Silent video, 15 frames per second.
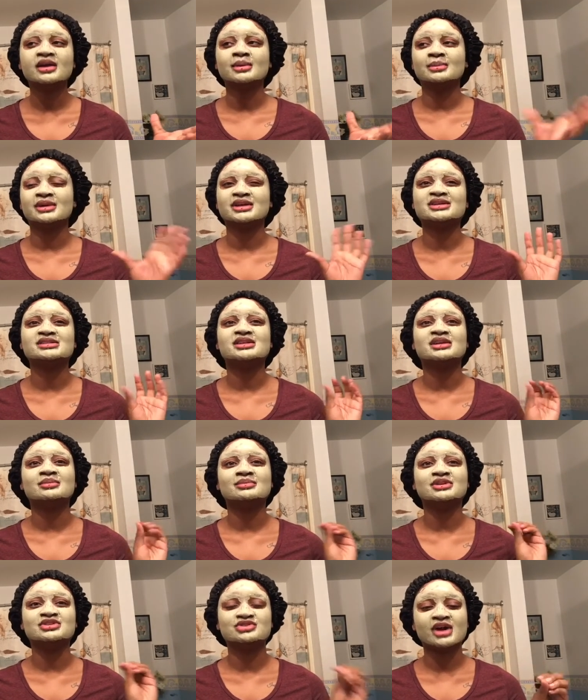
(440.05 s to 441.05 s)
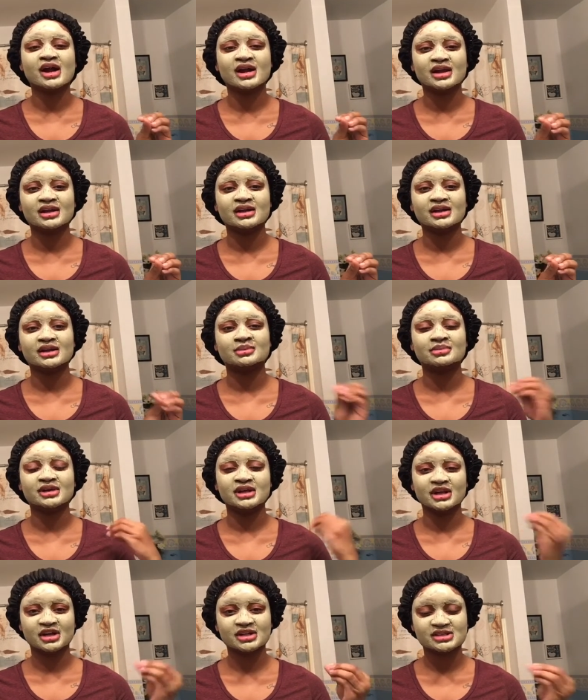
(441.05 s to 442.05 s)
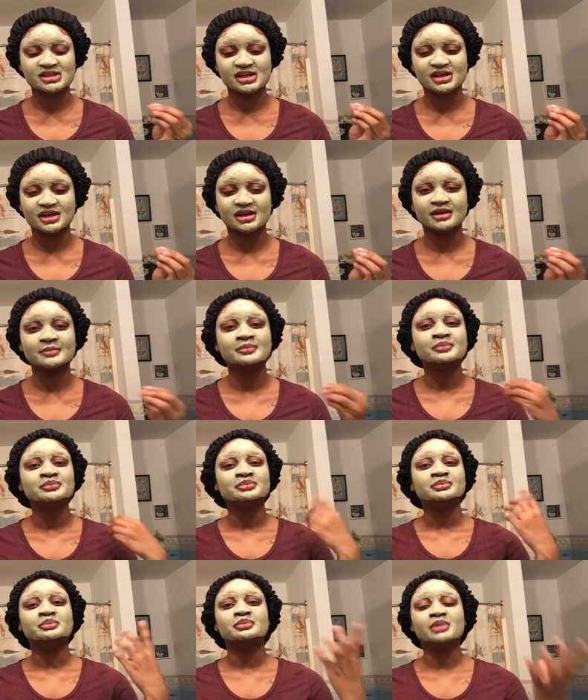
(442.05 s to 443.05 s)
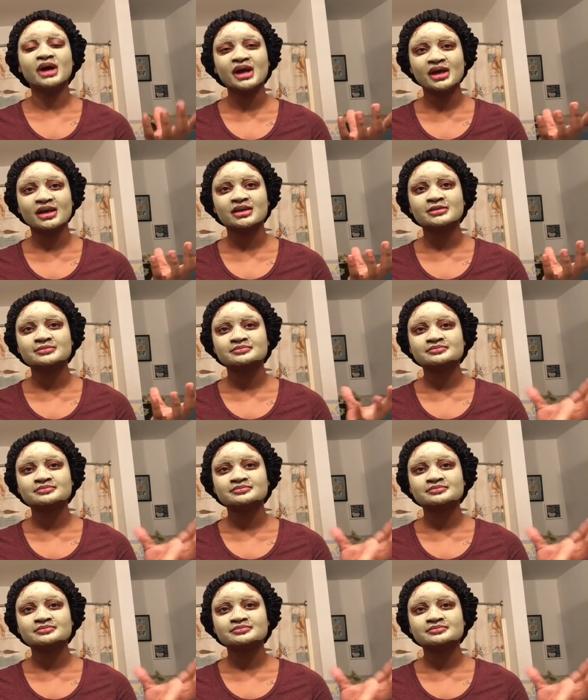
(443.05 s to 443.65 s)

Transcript: because it can be drying, it can be irritating, but